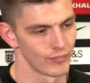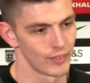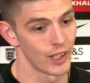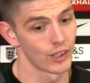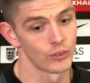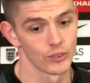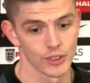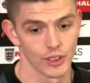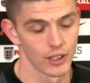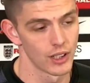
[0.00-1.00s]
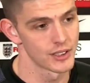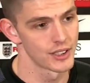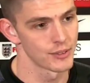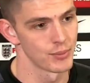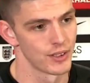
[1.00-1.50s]
Yeah, of course. Last
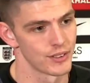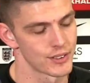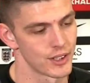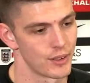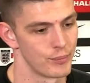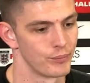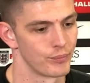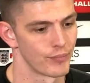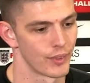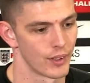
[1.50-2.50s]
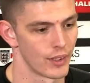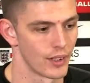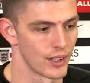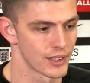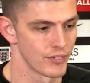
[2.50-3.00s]
6 months,
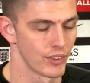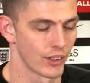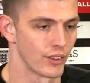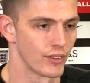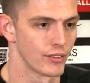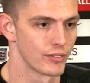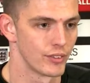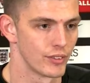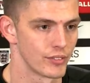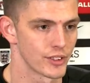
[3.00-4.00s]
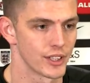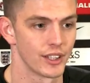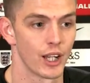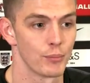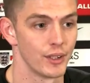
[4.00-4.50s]
something I couldn't have
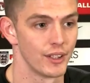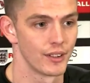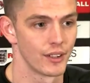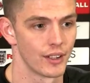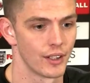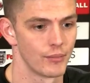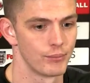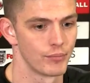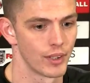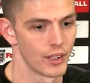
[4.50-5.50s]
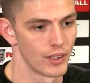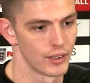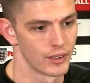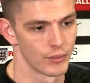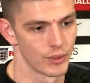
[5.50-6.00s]
foreseen happening.
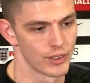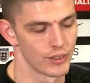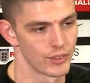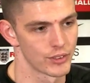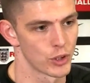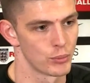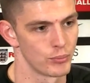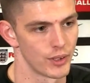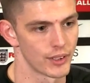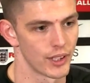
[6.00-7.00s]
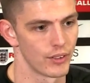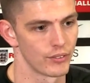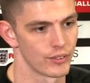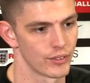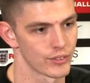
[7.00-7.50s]
When Tom went
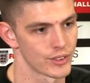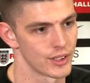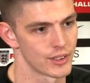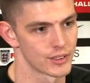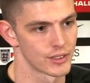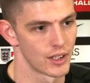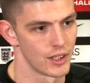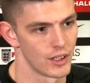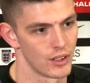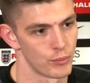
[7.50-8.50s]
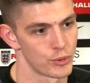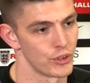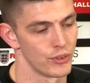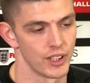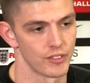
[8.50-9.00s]
down, obviously it was an
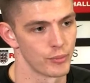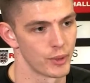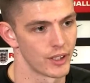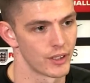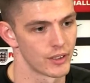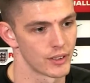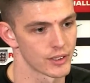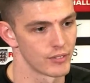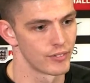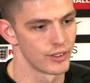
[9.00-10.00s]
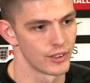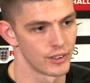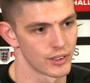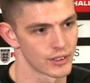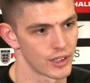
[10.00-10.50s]
opportunity for me and something
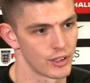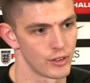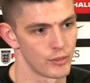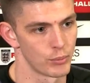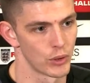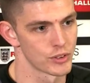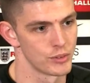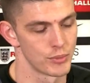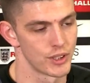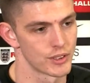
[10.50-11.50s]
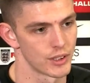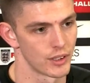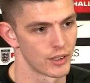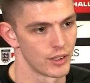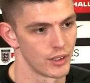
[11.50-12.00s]
that's kind of blossomed
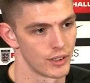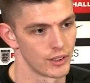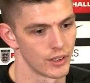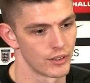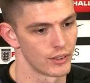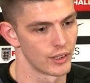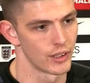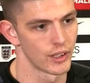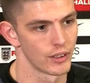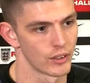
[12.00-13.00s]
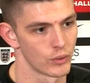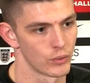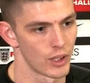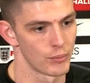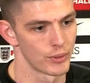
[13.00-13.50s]
into, an England
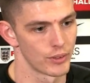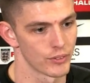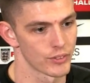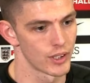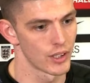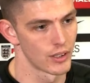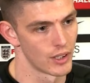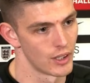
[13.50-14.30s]
call-up, and obviously